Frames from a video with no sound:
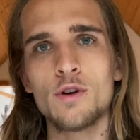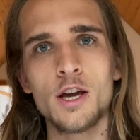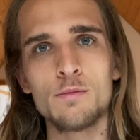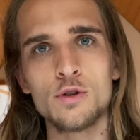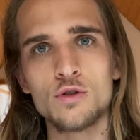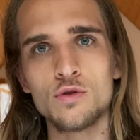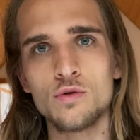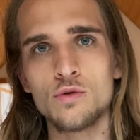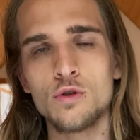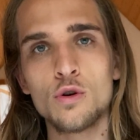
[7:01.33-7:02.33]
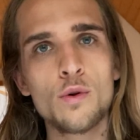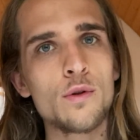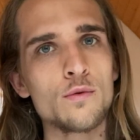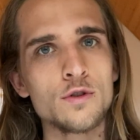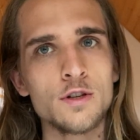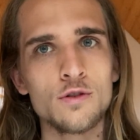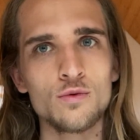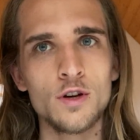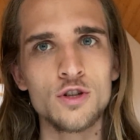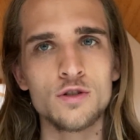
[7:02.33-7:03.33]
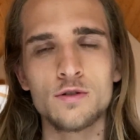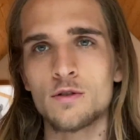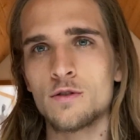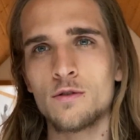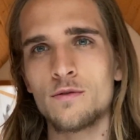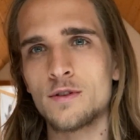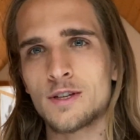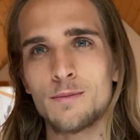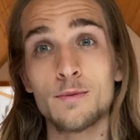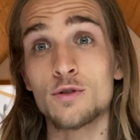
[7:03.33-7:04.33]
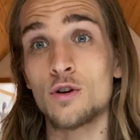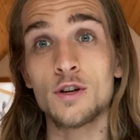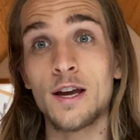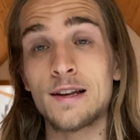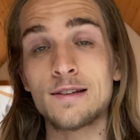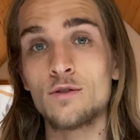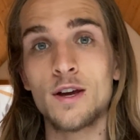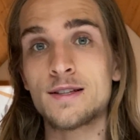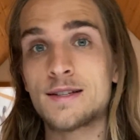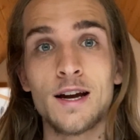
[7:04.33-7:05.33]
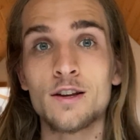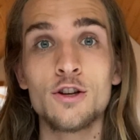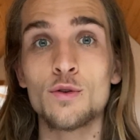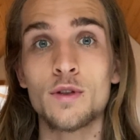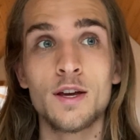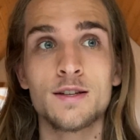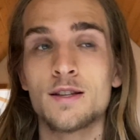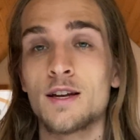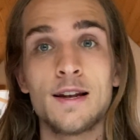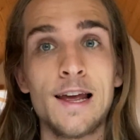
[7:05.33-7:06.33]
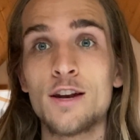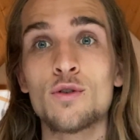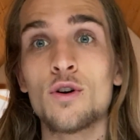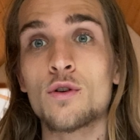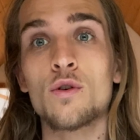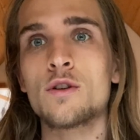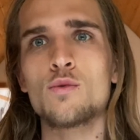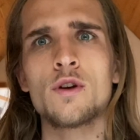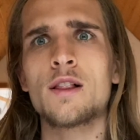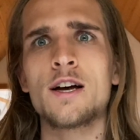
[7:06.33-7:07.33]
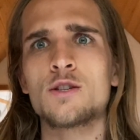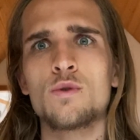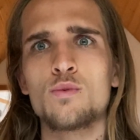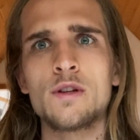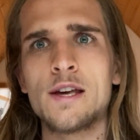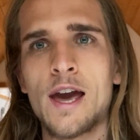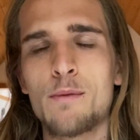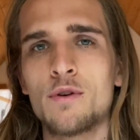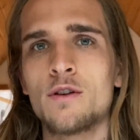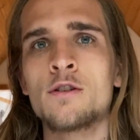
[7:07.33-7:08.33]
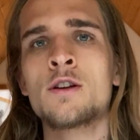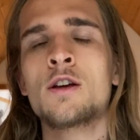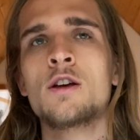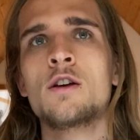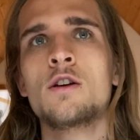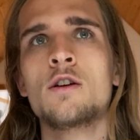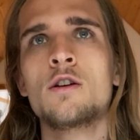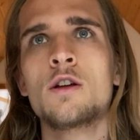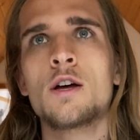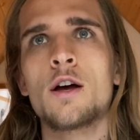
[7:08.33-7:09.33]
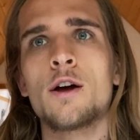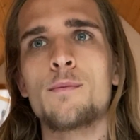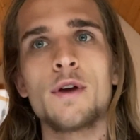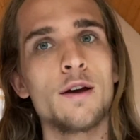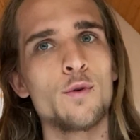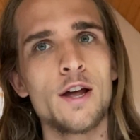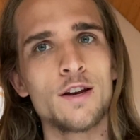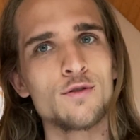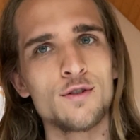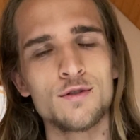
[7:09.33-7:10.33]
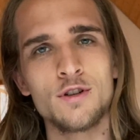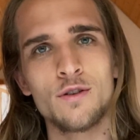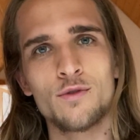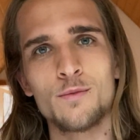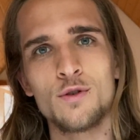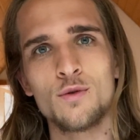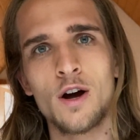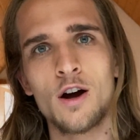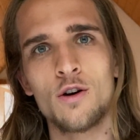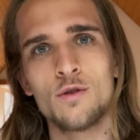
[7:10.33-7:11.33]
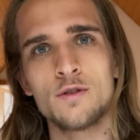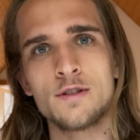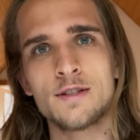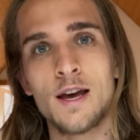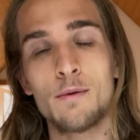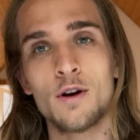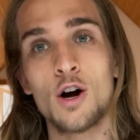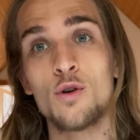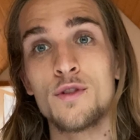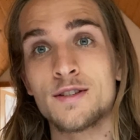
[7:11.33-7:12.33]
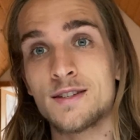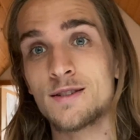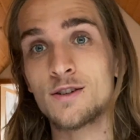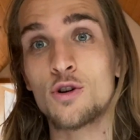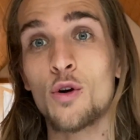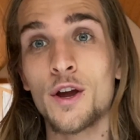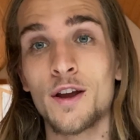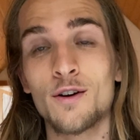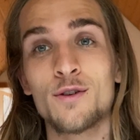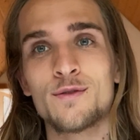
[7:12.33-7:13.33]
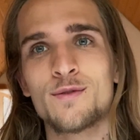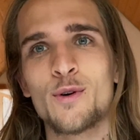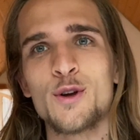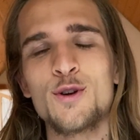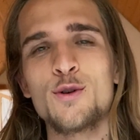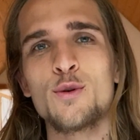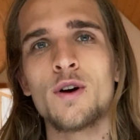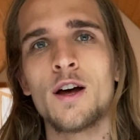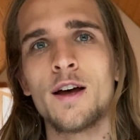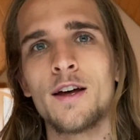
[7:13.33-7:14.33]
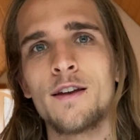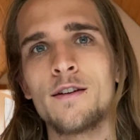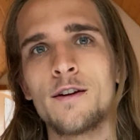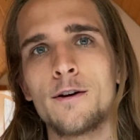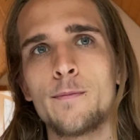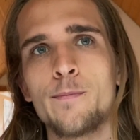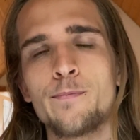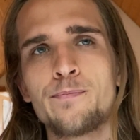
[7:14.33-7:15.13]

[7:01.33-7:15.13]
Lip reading: able to look through situations, or do you feel sometimes you get sucked into things and then later on only realize what really happened? Yeah, I would like to also hear from you how this is going for you, and